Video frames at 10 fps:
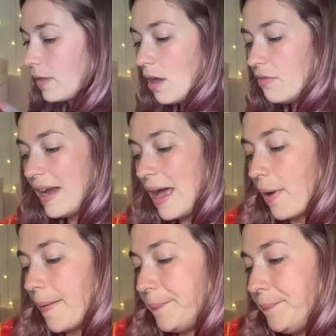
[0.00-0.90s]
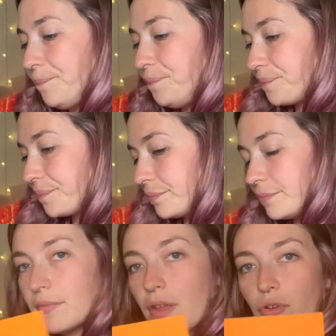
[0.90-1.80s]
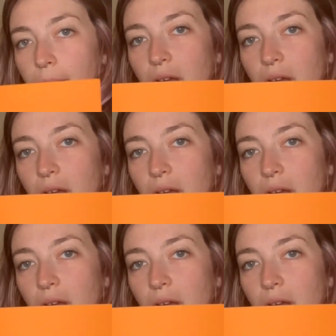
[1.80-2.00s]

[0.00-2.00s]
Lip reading: a flower on my